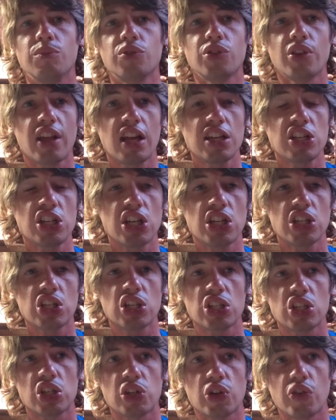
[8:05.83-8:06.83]
So that
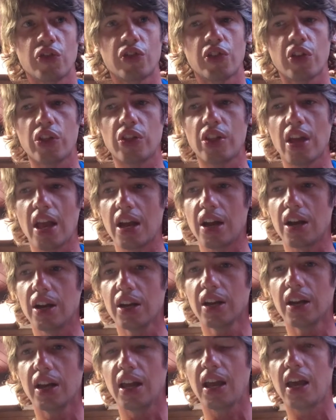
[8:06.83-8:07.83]
changes it over
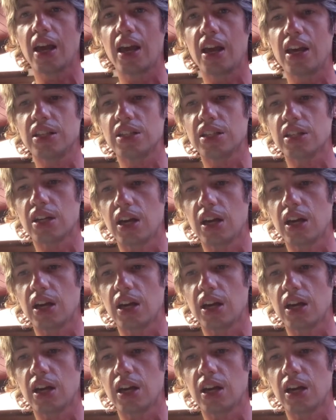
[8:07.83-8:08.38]
there, and